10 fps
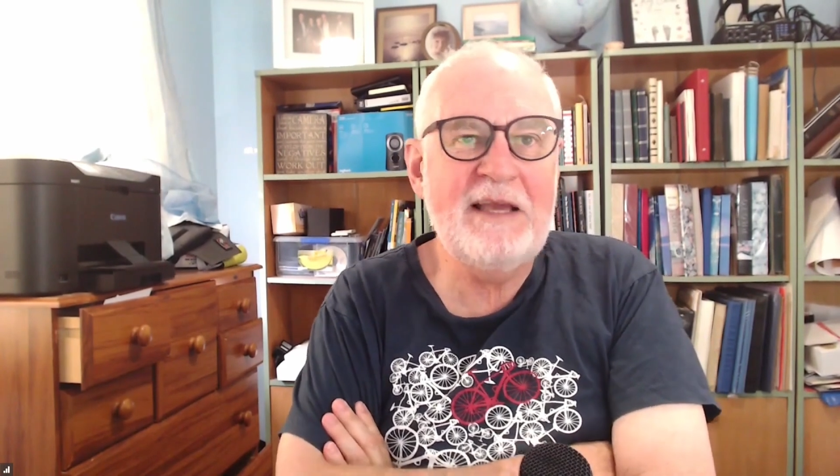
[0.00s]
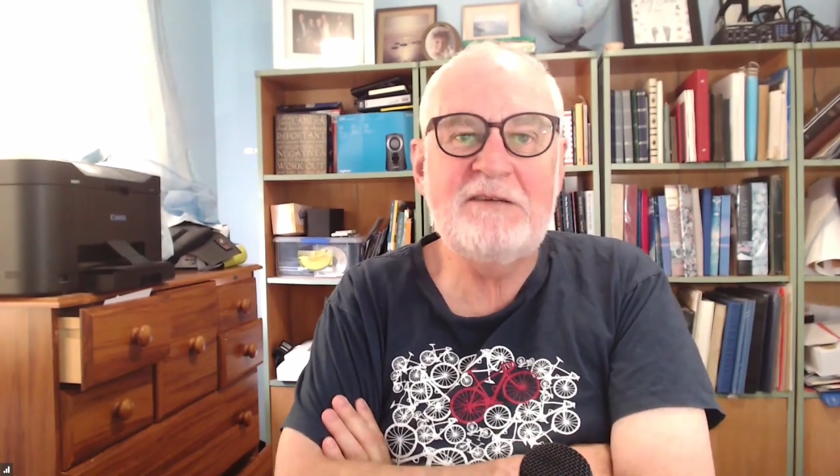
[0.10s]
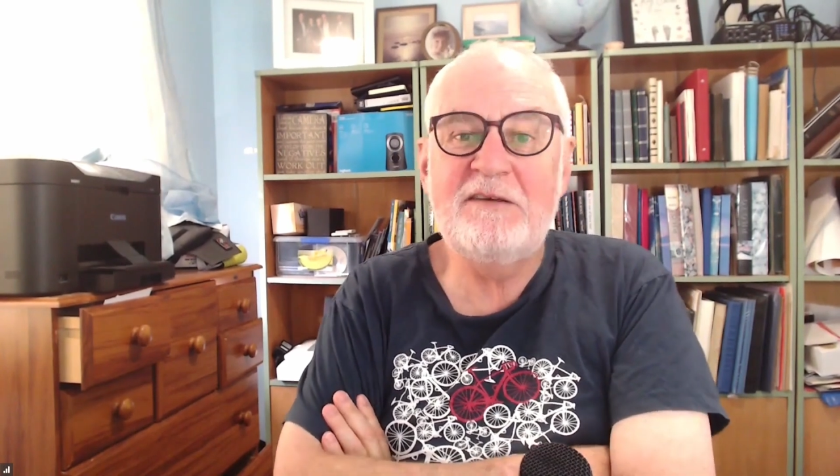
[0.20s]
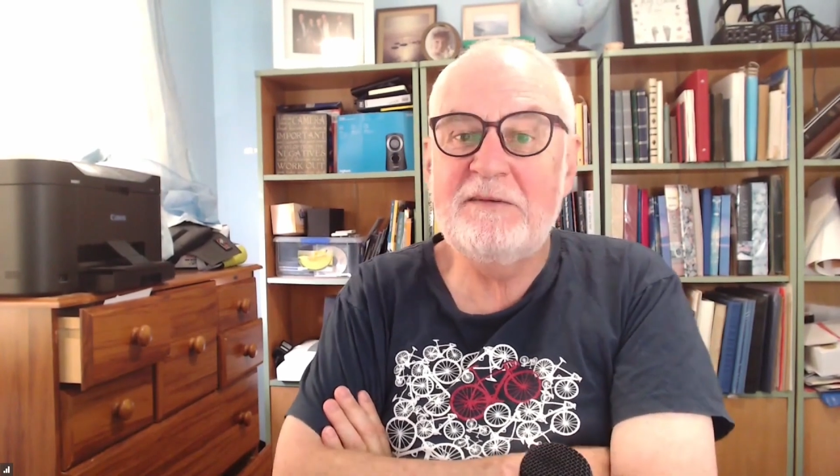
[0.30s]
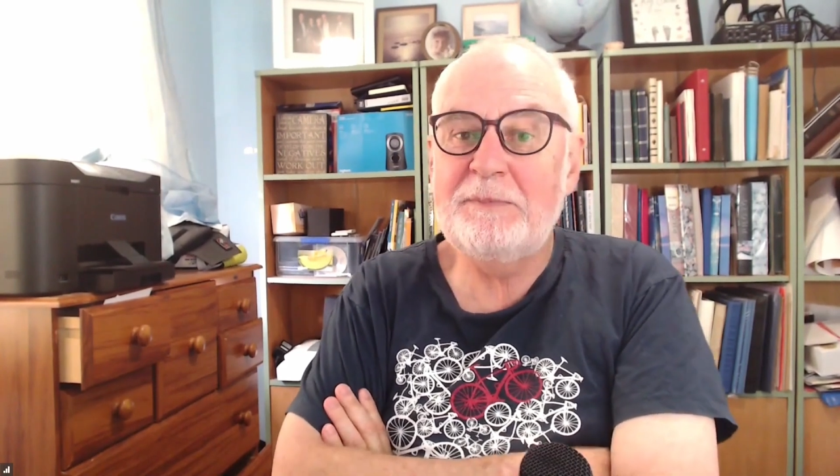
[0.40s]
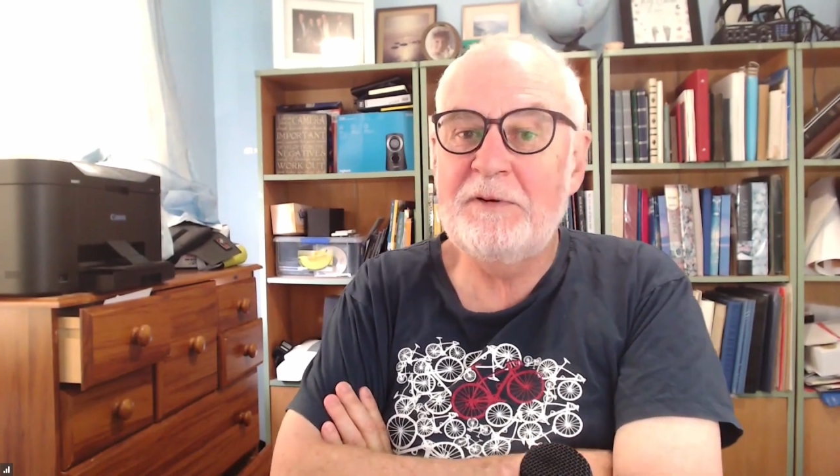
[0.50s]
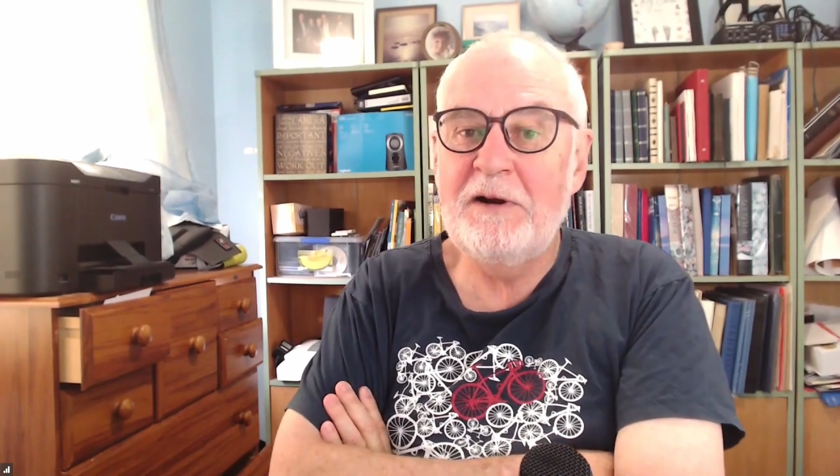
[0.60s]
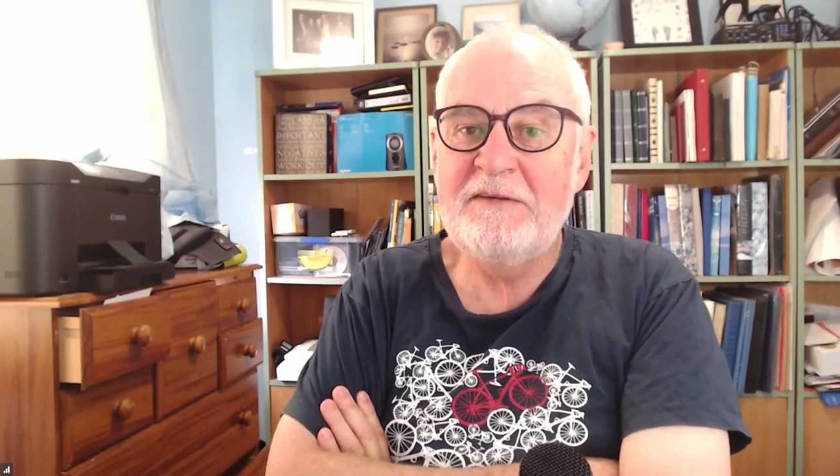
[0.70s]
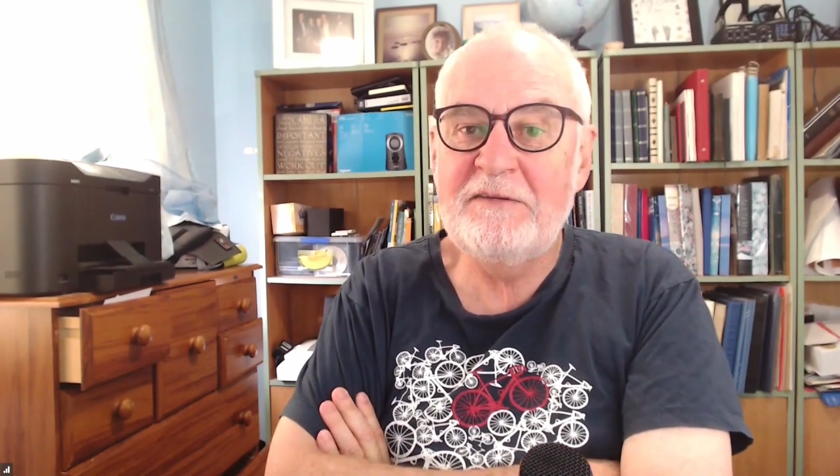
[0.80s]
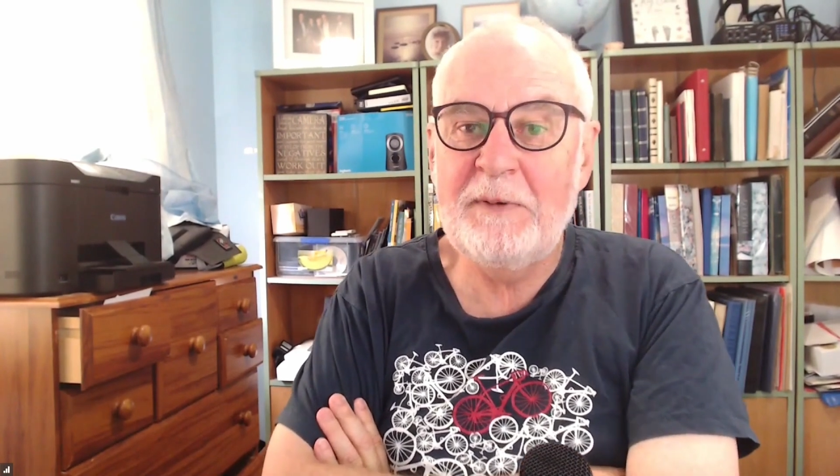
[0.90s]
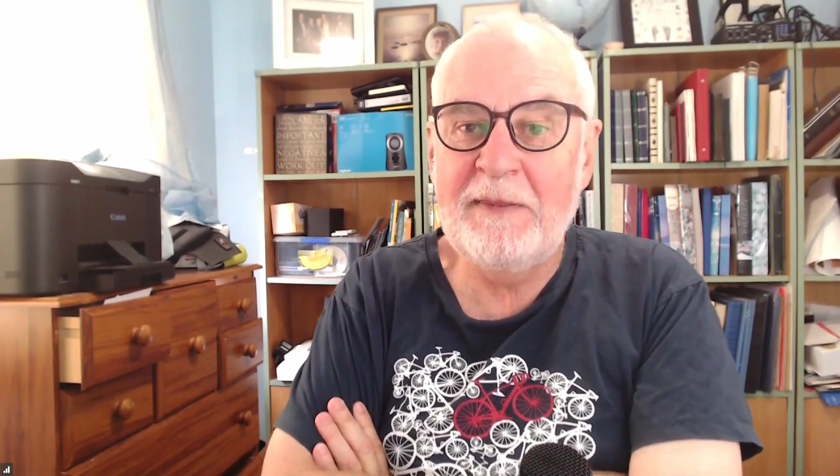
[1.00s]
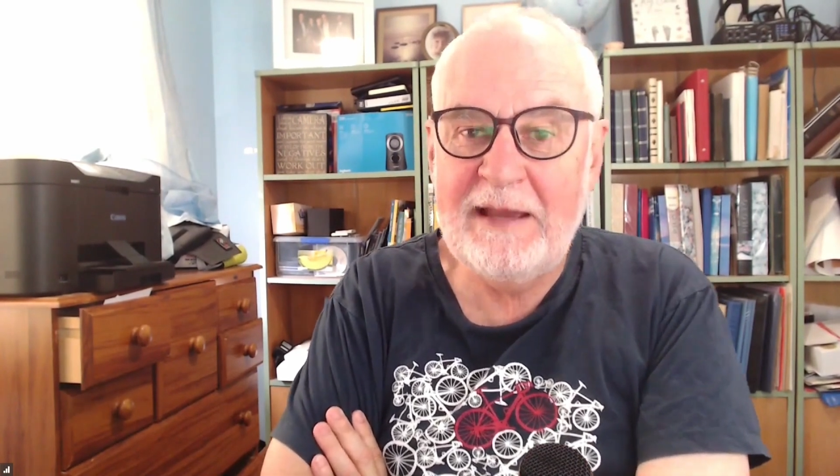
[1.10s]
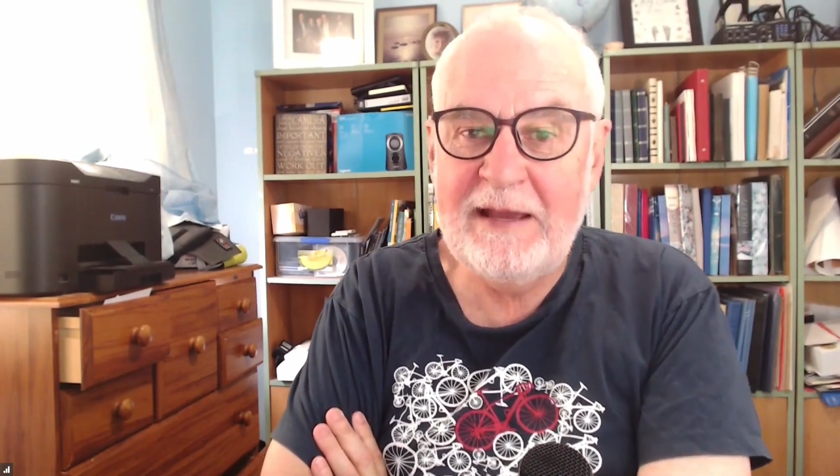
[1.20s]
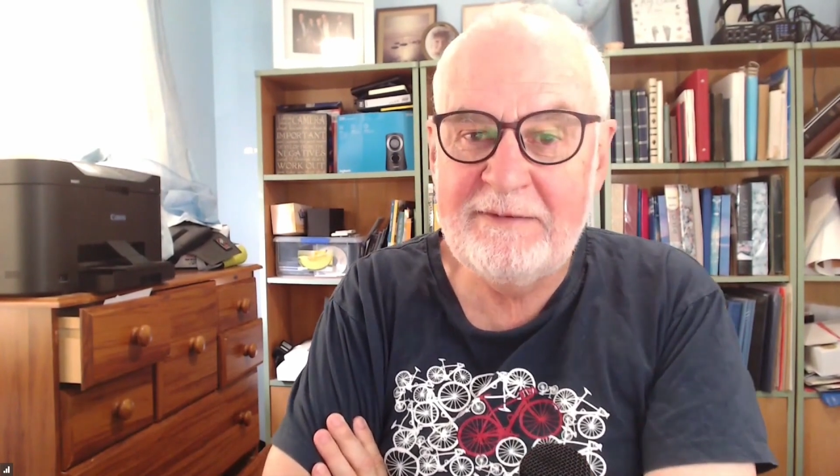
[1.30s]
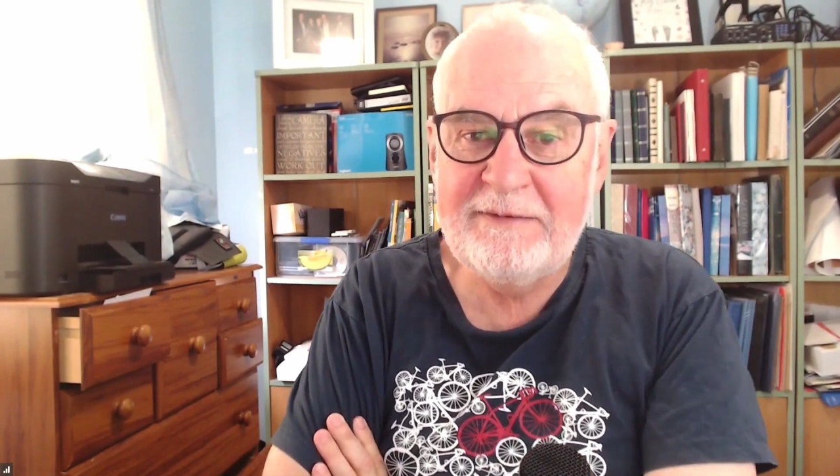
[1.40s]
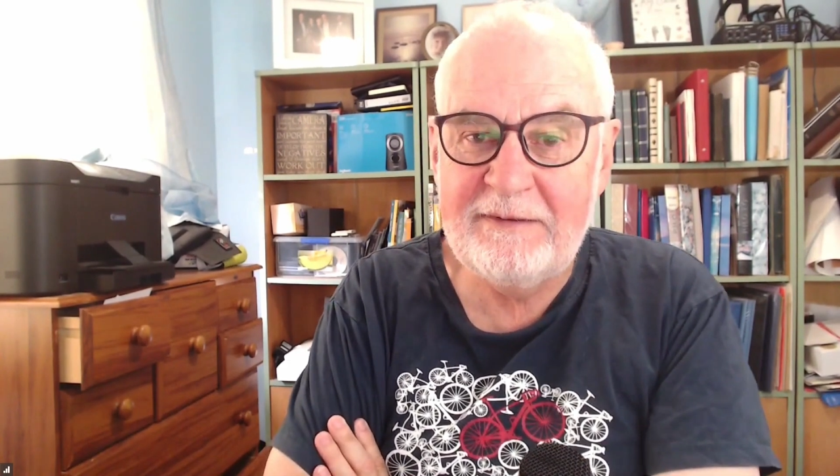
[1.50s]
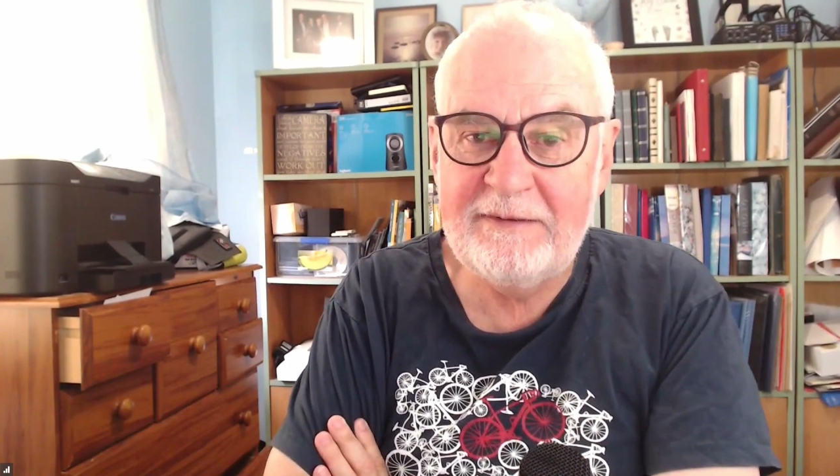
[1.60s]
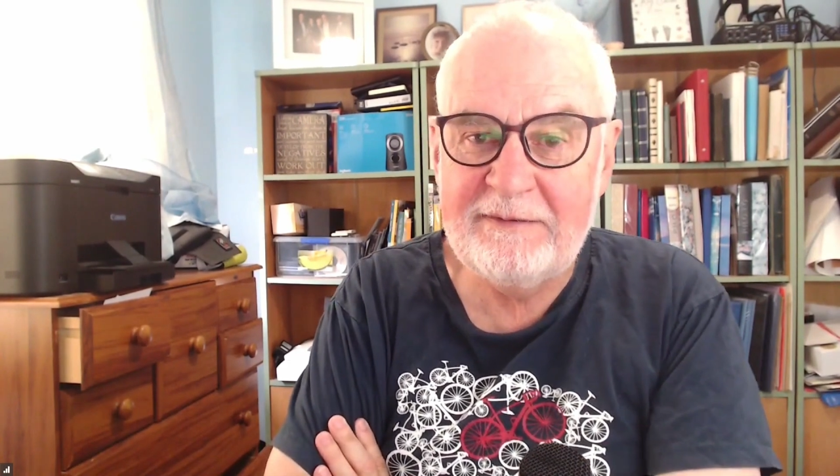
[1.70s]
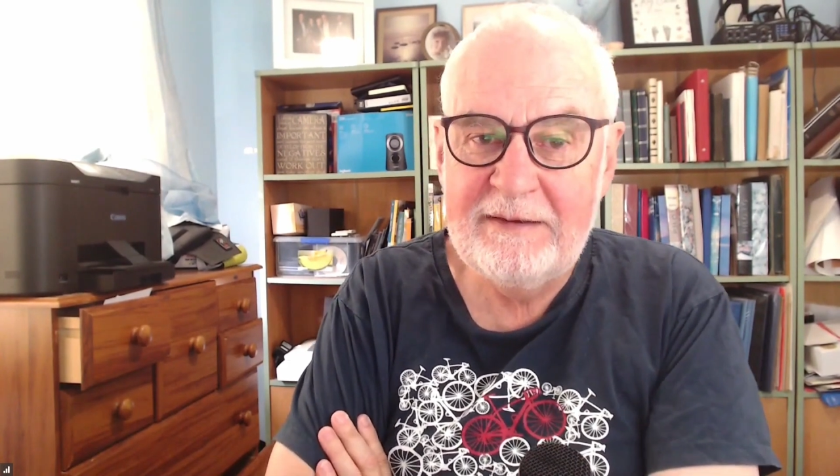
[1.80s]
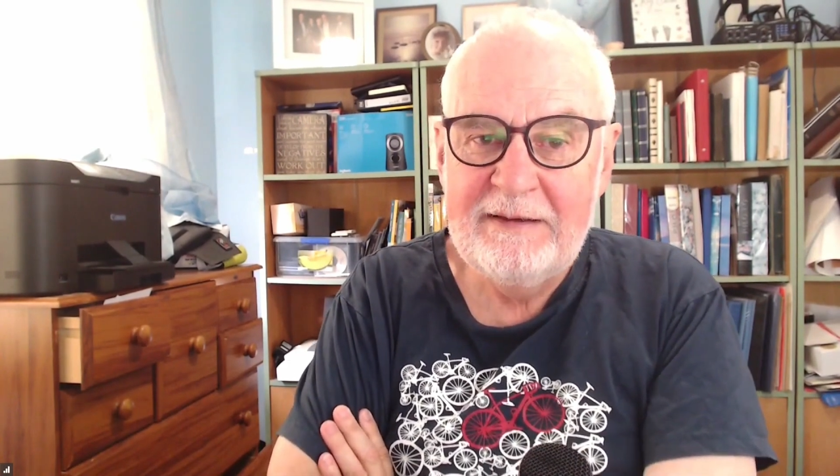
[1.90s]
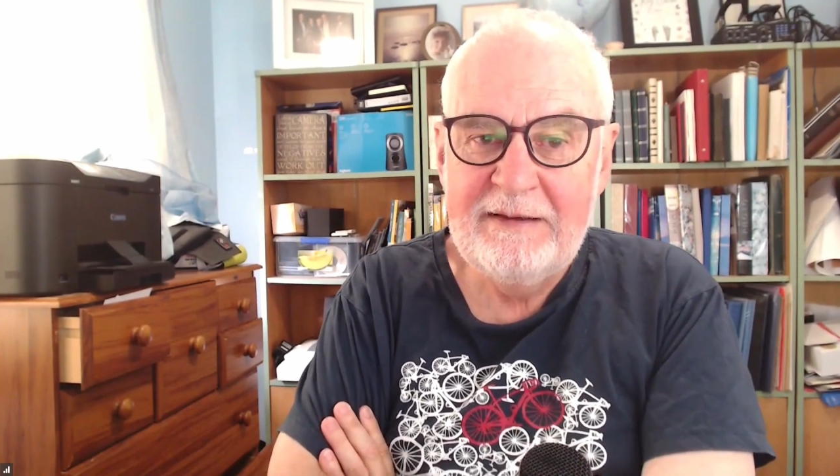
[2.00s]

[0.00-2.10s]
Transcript: I was actually surprised by the answers.